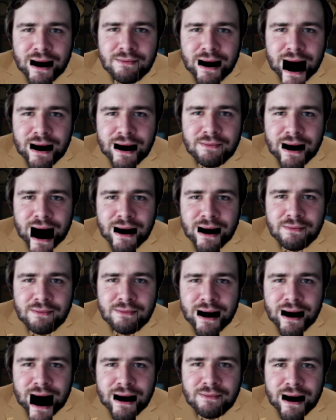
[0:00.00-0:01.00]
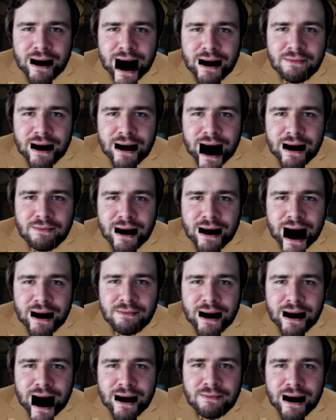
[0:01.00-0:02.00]
There is no overarching
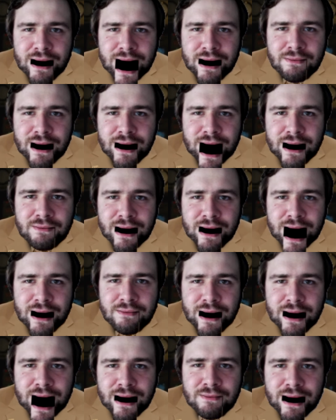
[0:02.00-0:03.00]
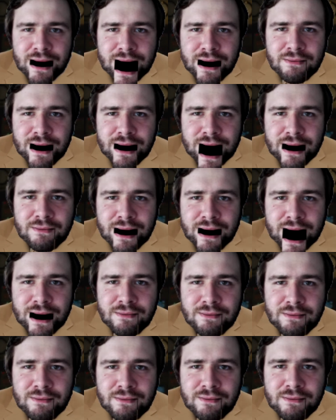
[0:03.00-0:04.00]
antagonist, as opposed to with Destiny,
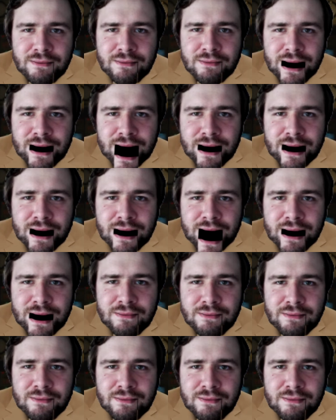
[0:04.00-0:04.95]
where we had,